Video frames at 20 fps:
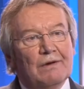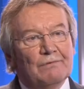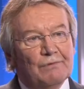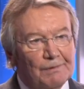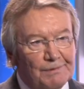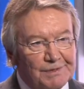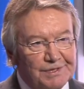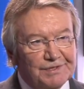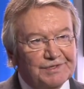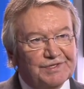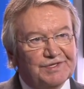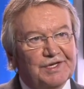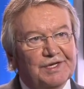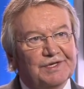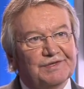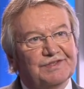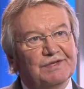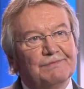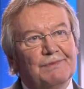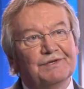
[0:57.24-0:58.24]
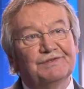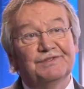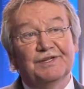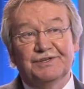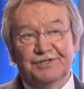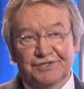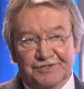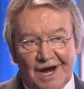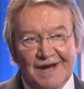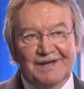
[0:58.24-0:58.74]
What would you see as the most
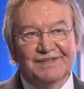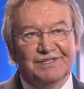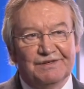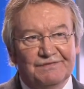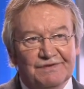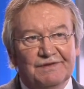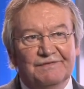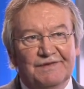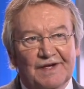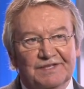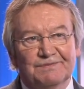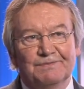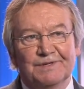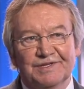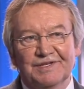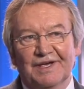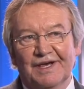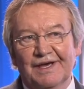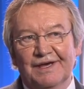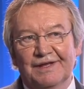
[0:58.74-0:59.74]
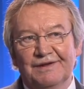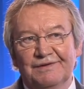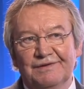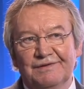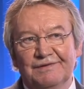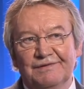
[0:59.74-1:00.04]
attractive investments ahead?